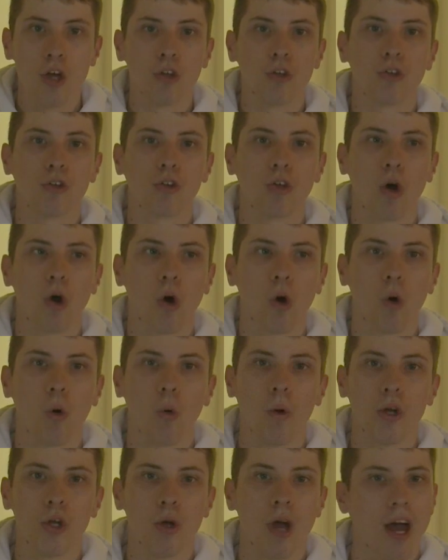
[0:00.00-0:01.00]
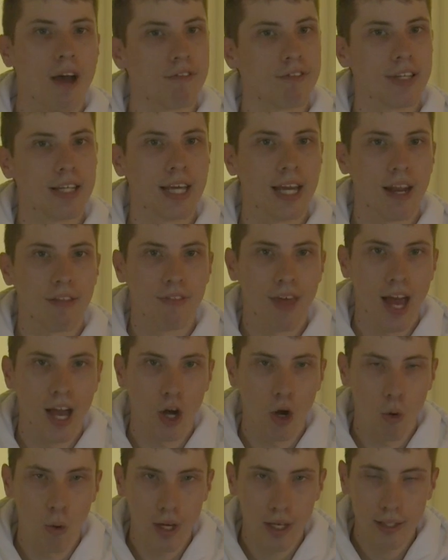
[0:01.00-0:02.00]
so you have to get it
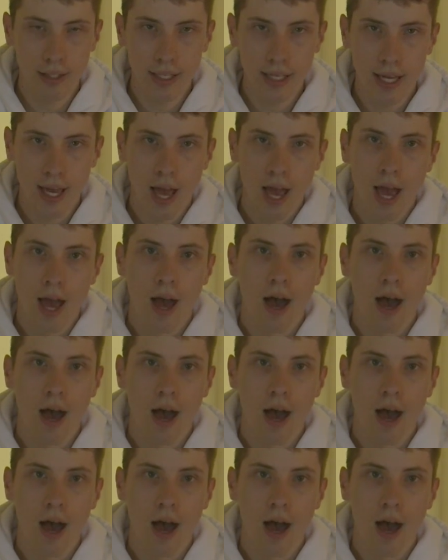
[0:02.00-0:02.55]
that quickly.